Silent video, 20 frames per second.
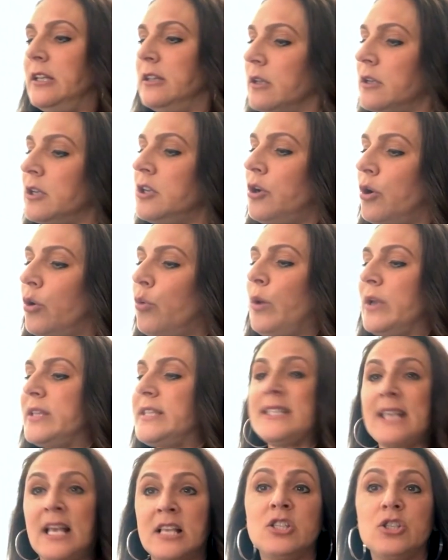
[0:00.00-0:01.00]
What
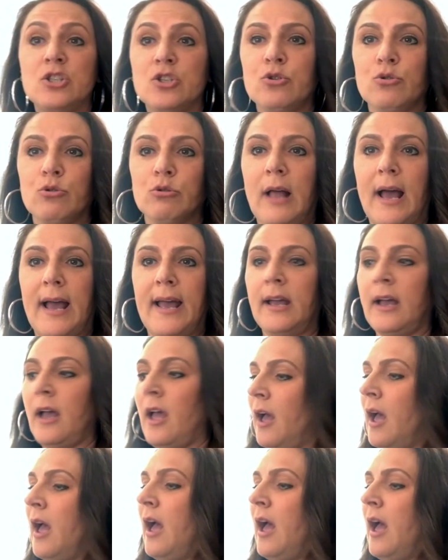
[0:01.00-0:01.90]
scents do you like?